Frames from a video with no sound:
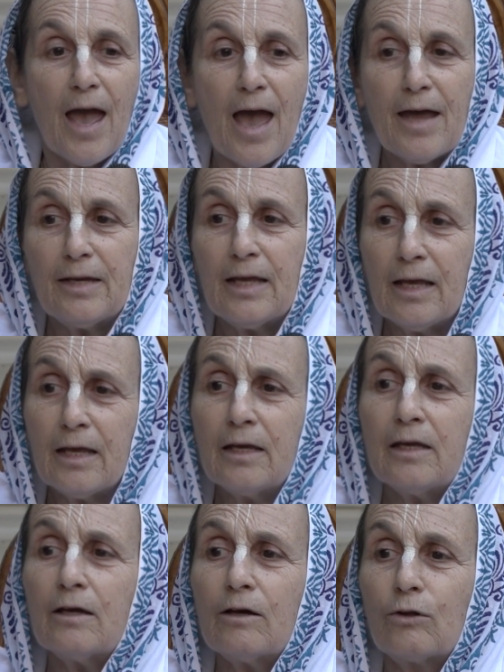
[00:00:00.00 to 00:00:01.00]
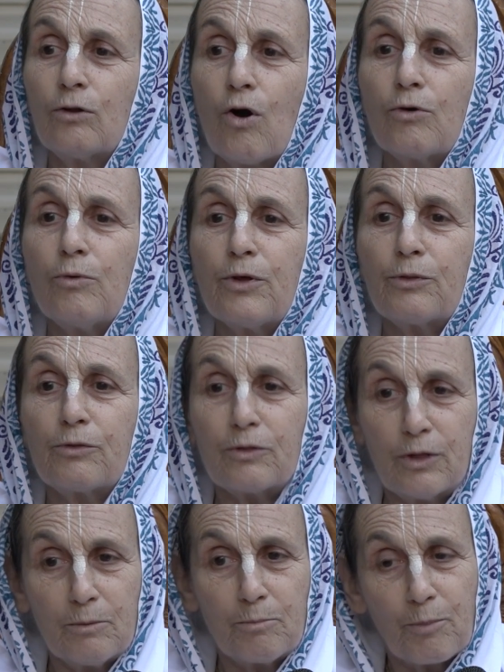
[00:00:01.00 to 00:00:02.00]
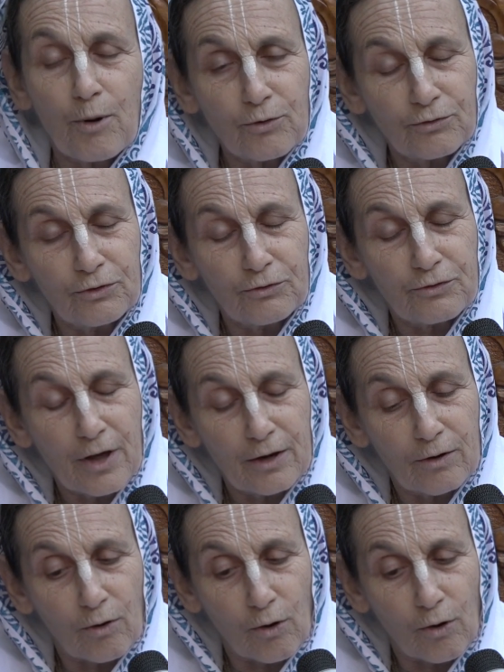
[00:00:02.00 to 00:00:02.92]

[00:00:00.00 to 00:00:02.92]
and he, along with the persons that